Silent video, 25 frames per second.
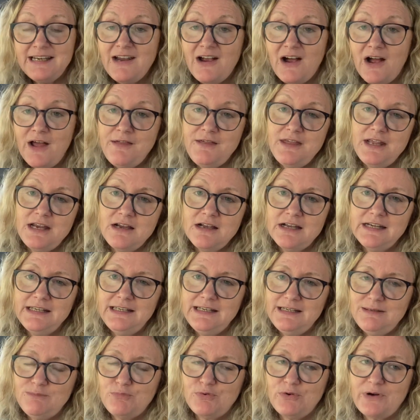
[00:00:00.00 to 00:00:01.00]
I think I
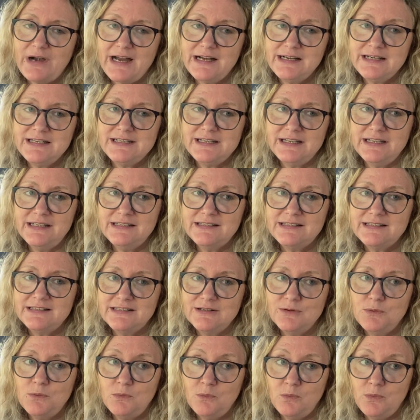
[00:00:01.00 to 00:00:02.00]
need practice
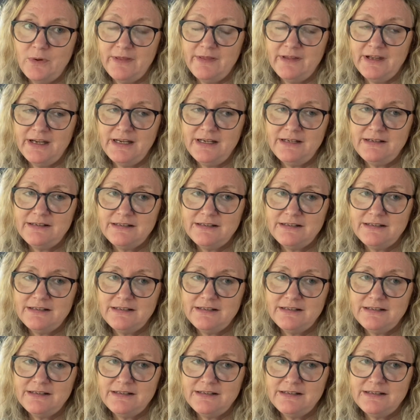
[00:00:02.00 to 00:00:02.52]
with it.